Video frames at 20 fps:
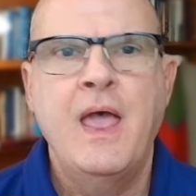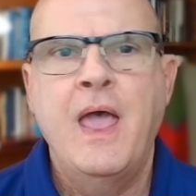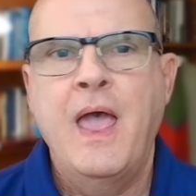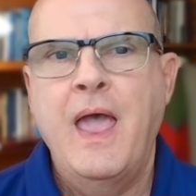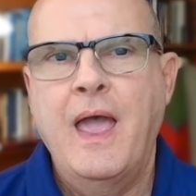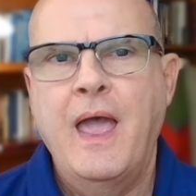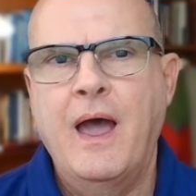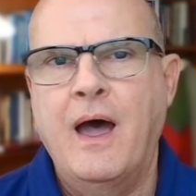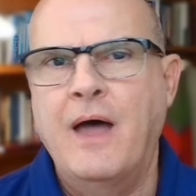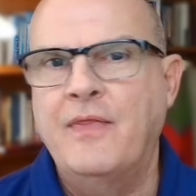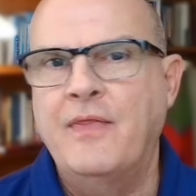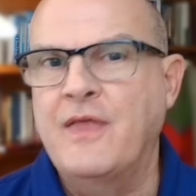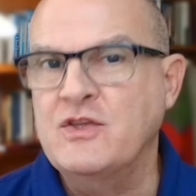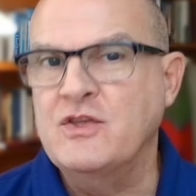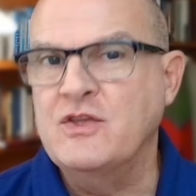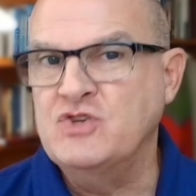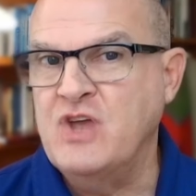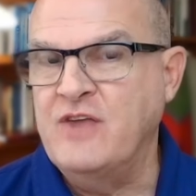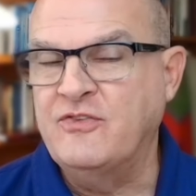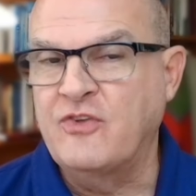that
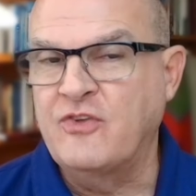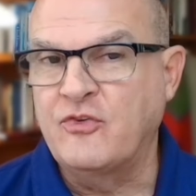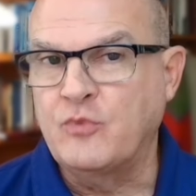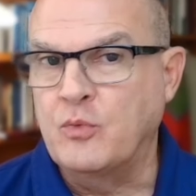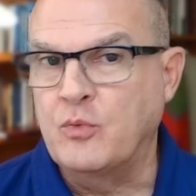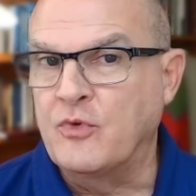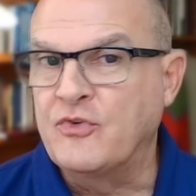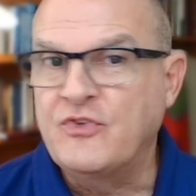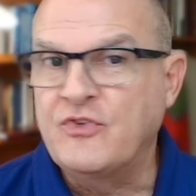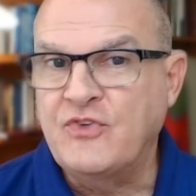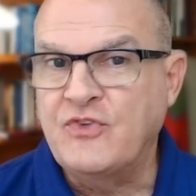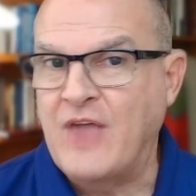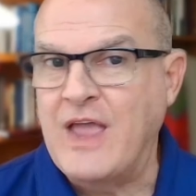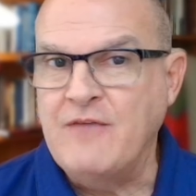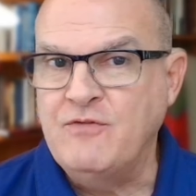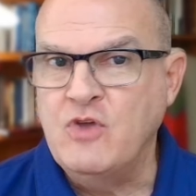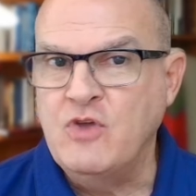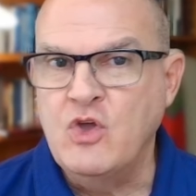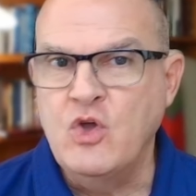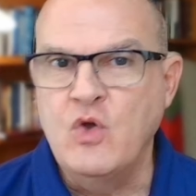Jesus will
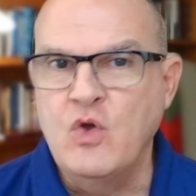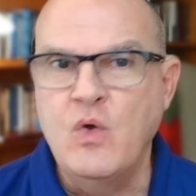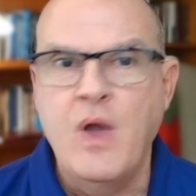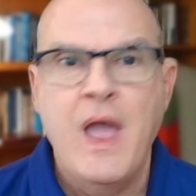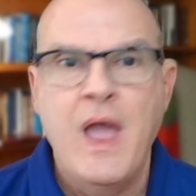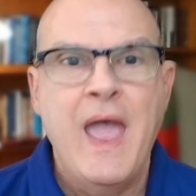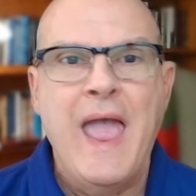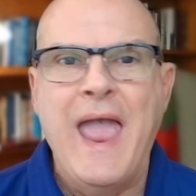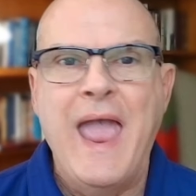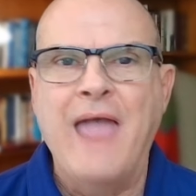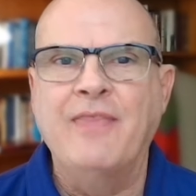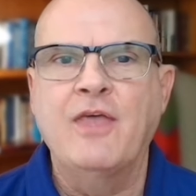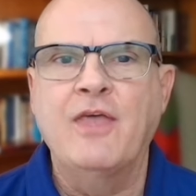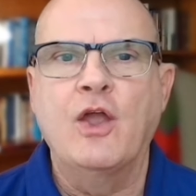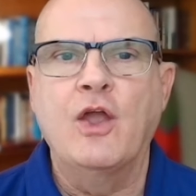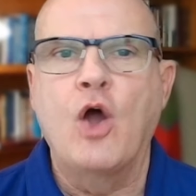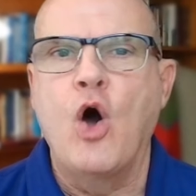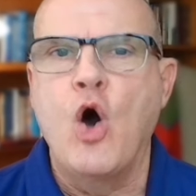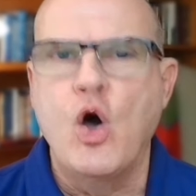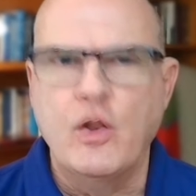save you and
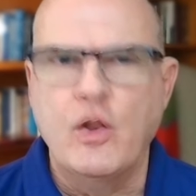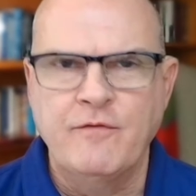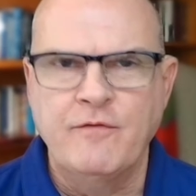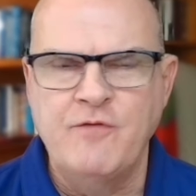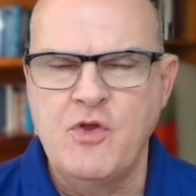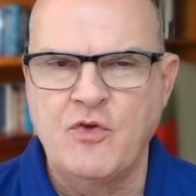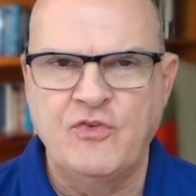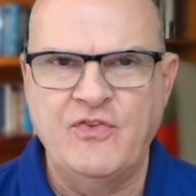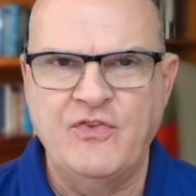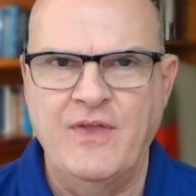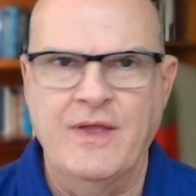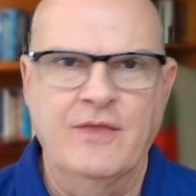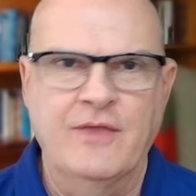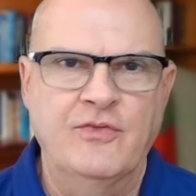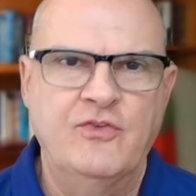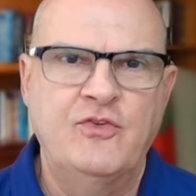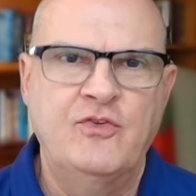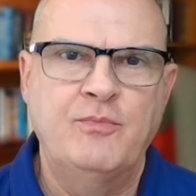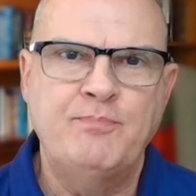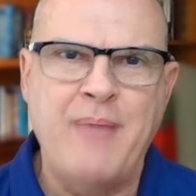that all of your
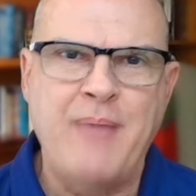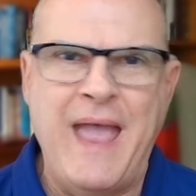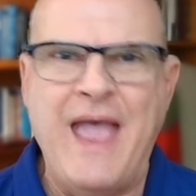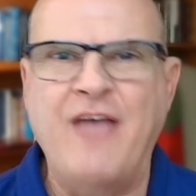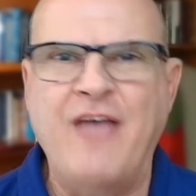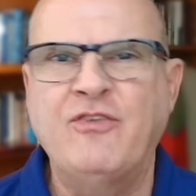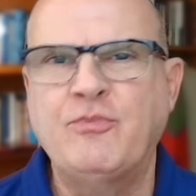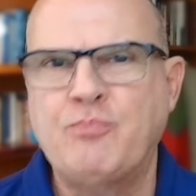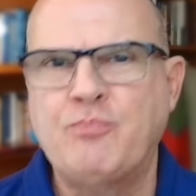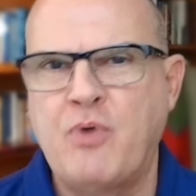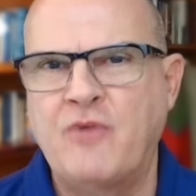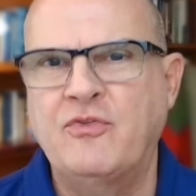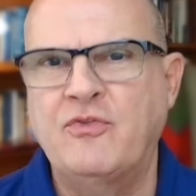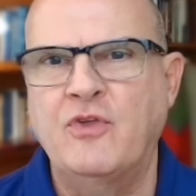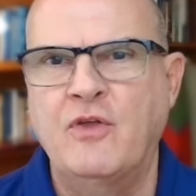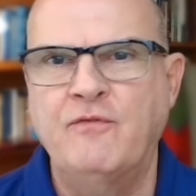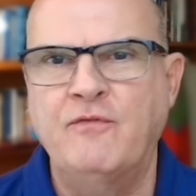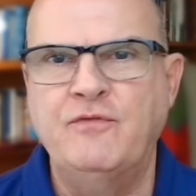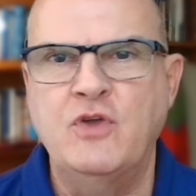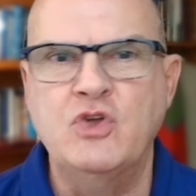sins, past, present,
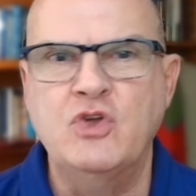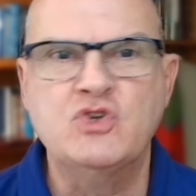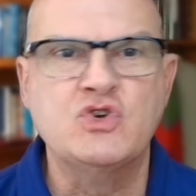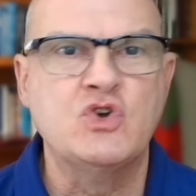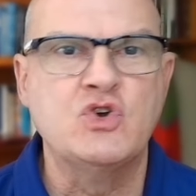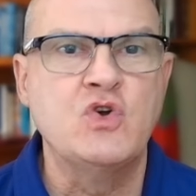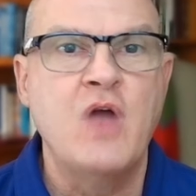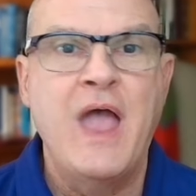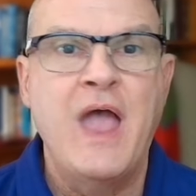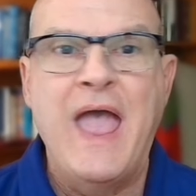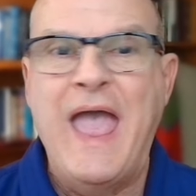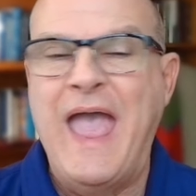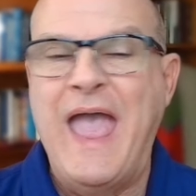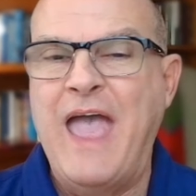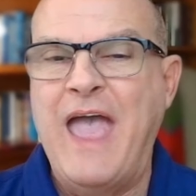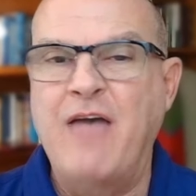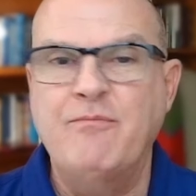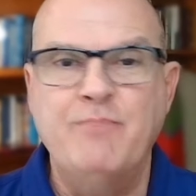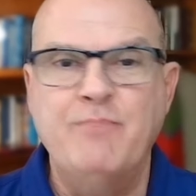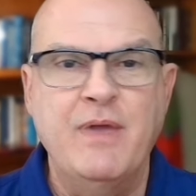and future,
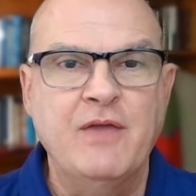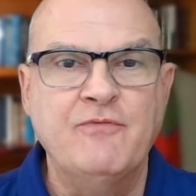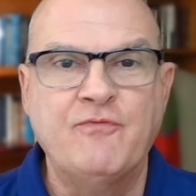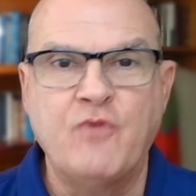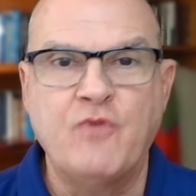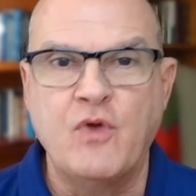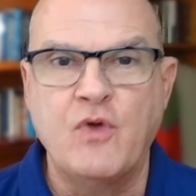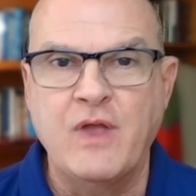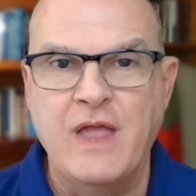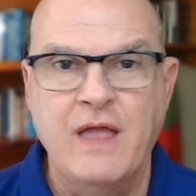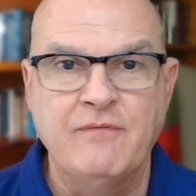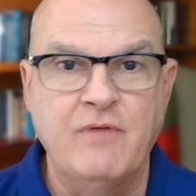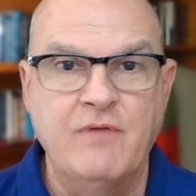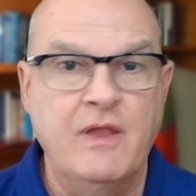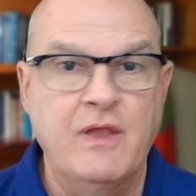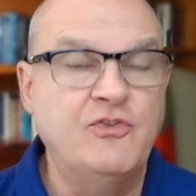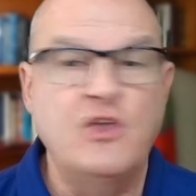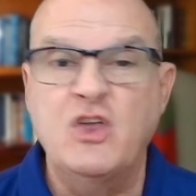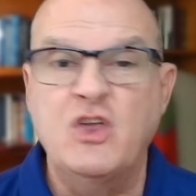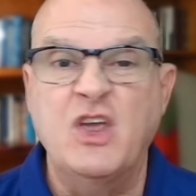have been forgiven.
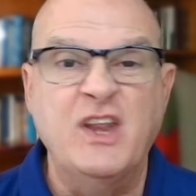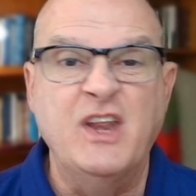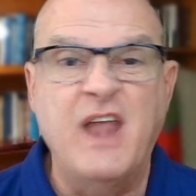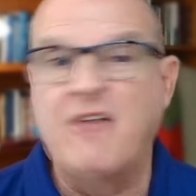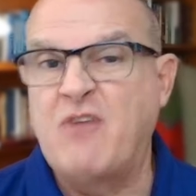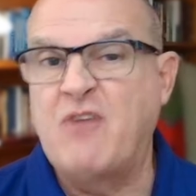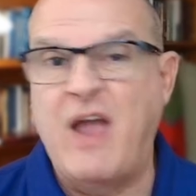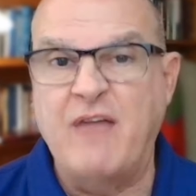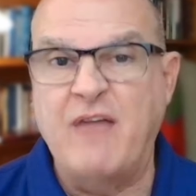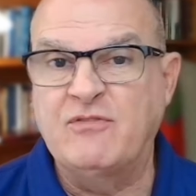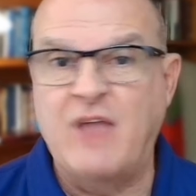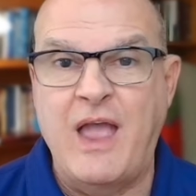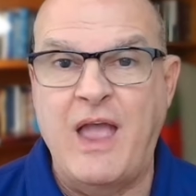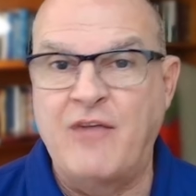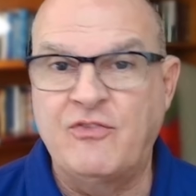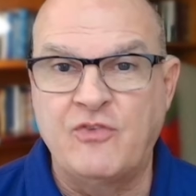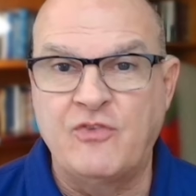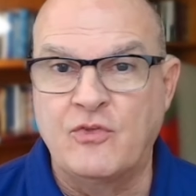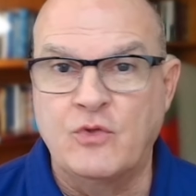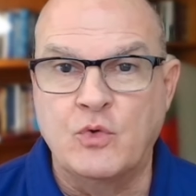So you never have to
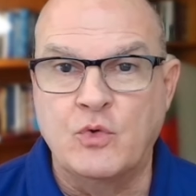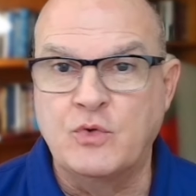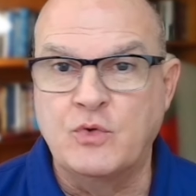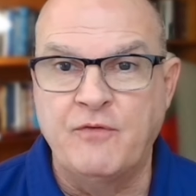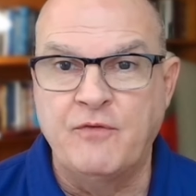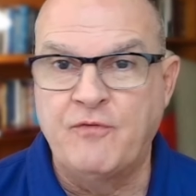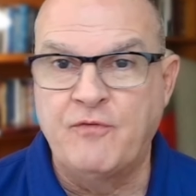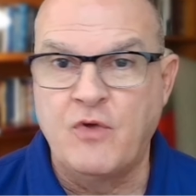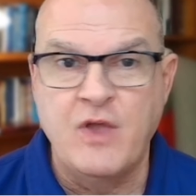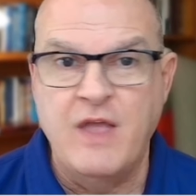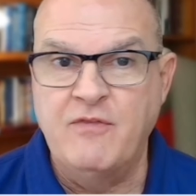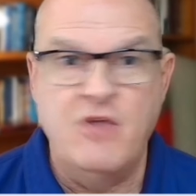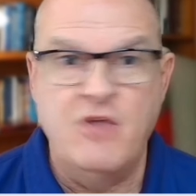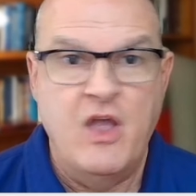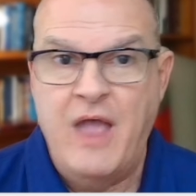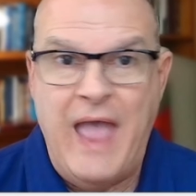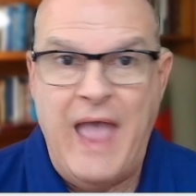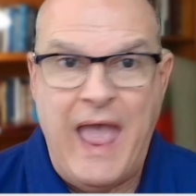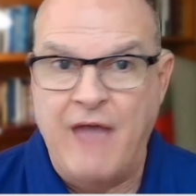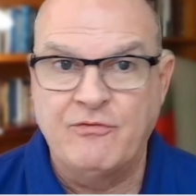ask the Lord to forgive you
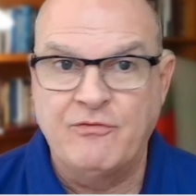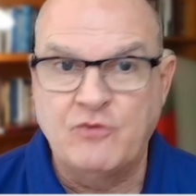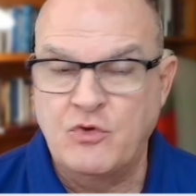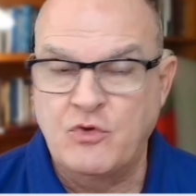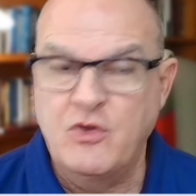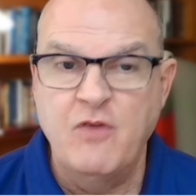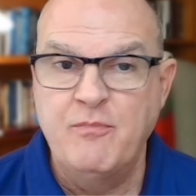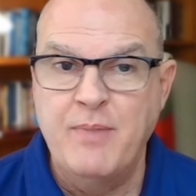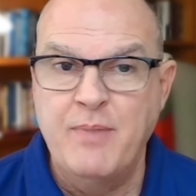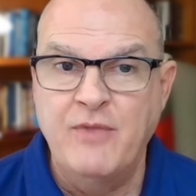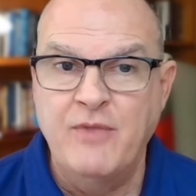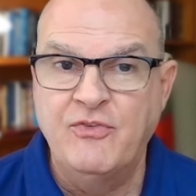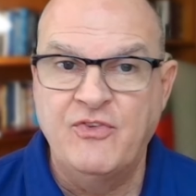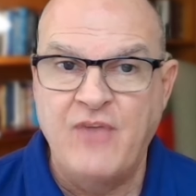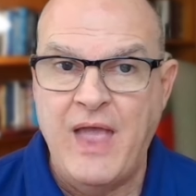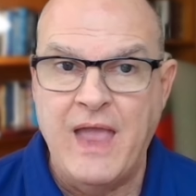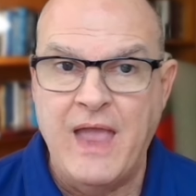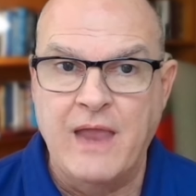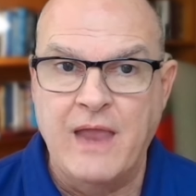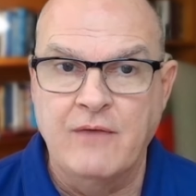after you've been
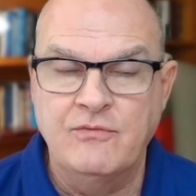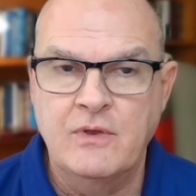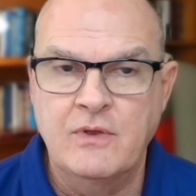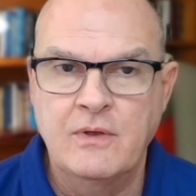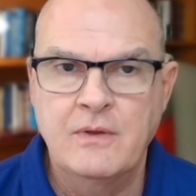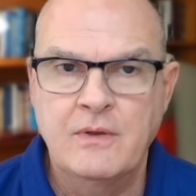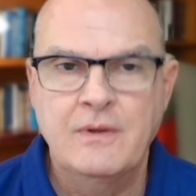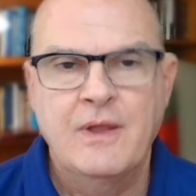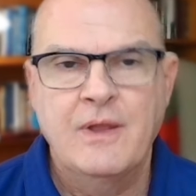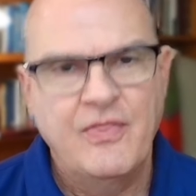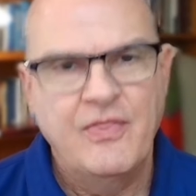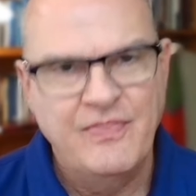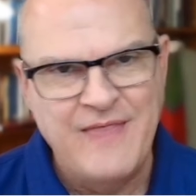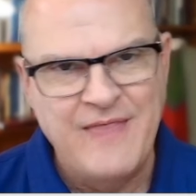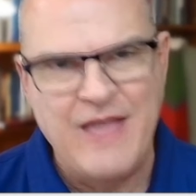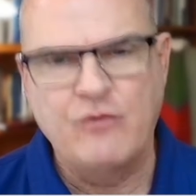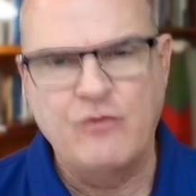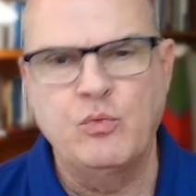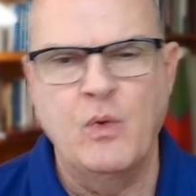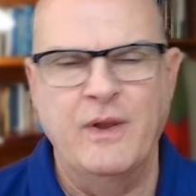saved.
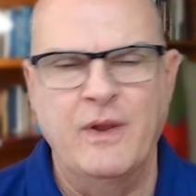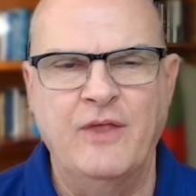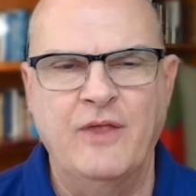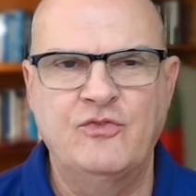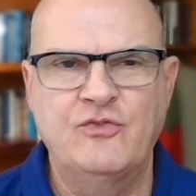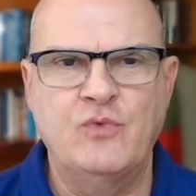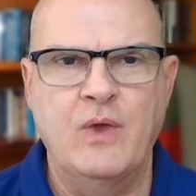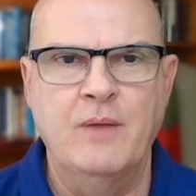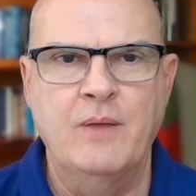That's one extreme.